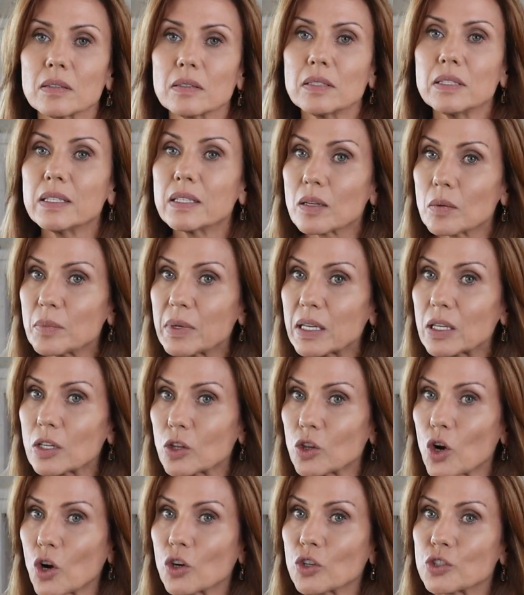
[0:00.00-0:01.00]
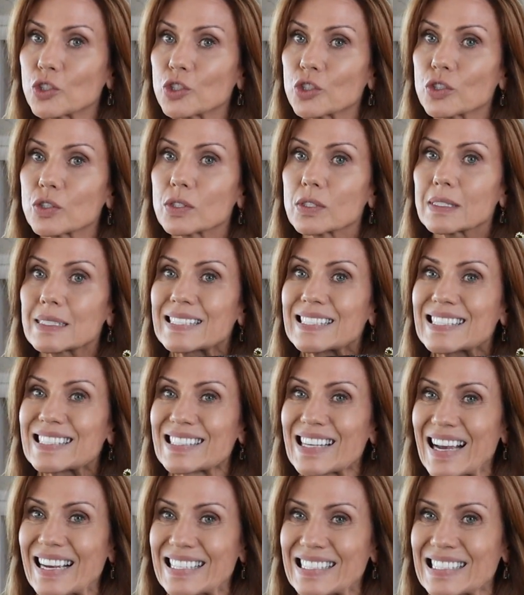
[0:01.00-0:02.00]
in a little bit larger
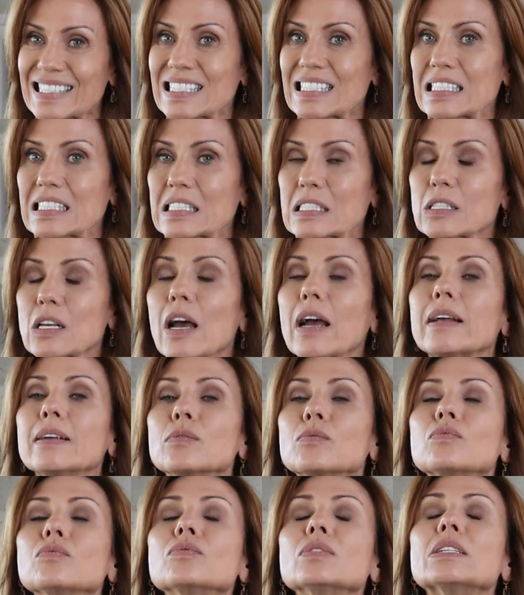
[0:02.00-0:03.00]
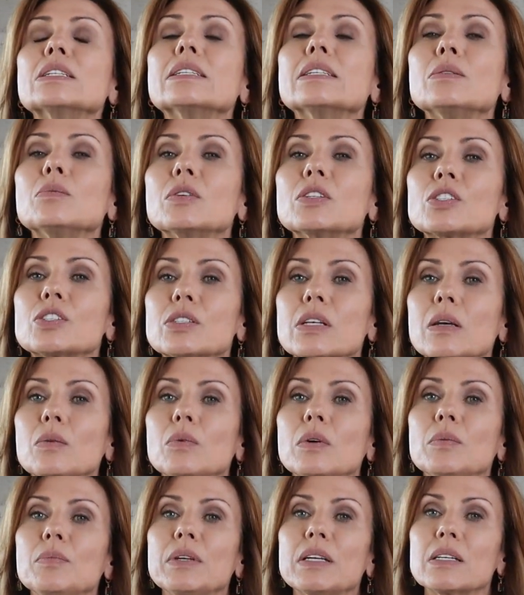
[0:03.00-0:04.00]
sizes. I really wish they
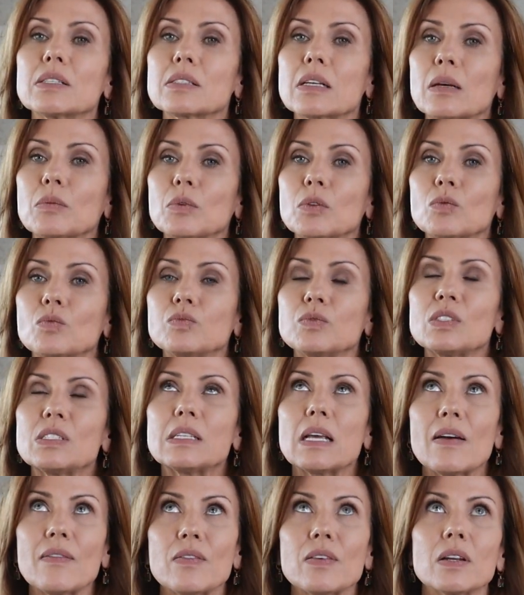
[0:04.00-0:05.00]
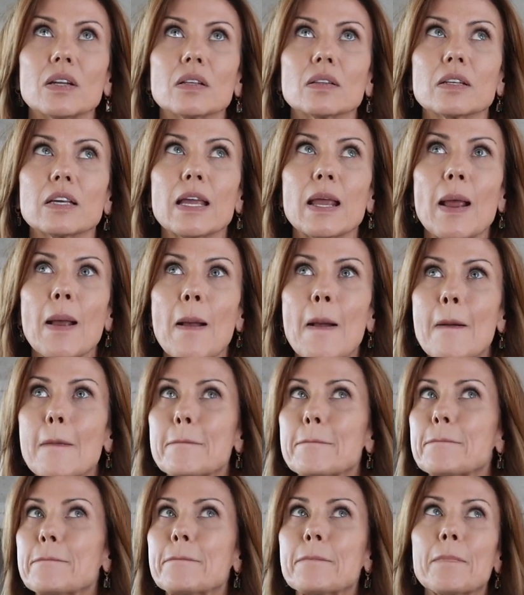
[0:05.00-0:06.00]
would because I would definitely
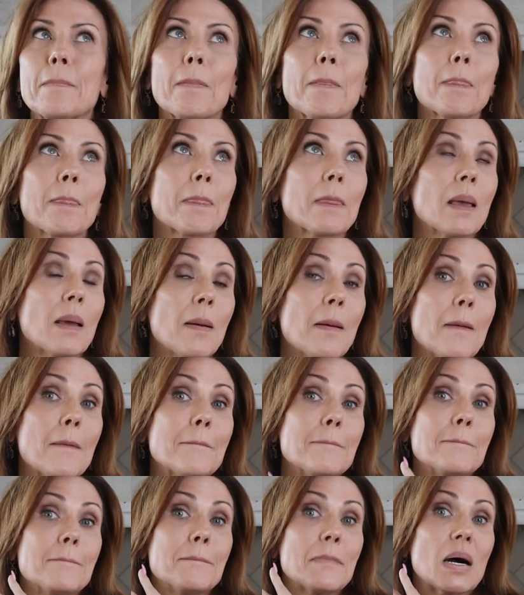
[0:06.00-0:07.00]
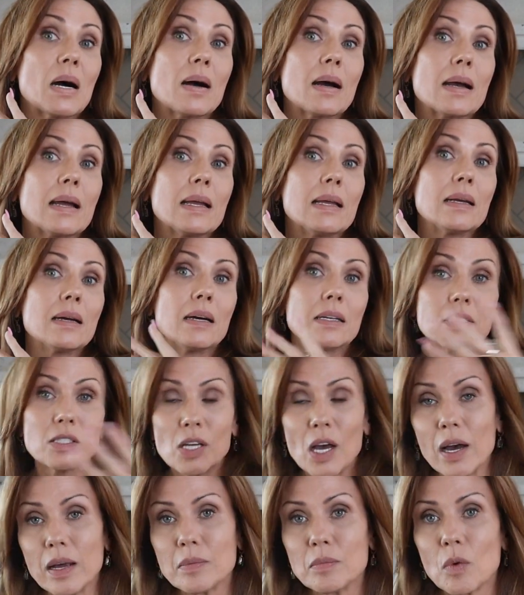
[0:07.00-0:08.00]
buy a
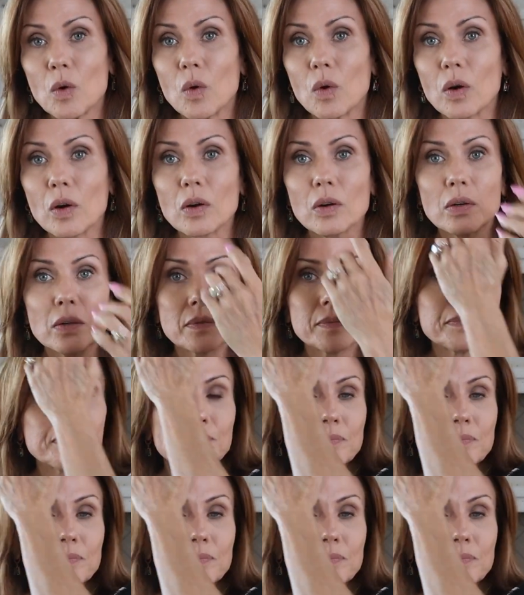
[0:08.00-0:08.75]
ton more.